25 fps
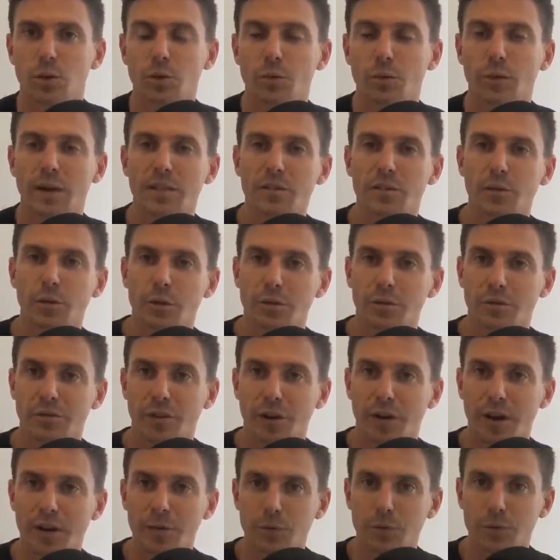all the way through to
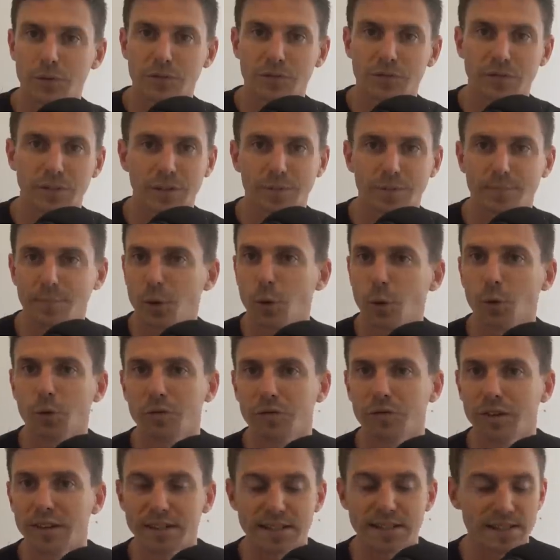finals for all
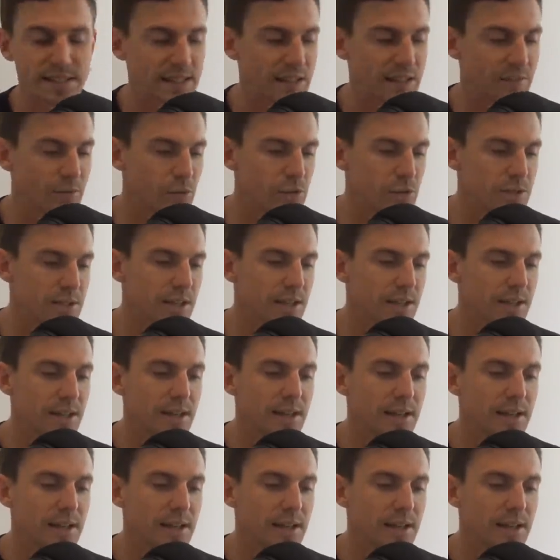fitness levels,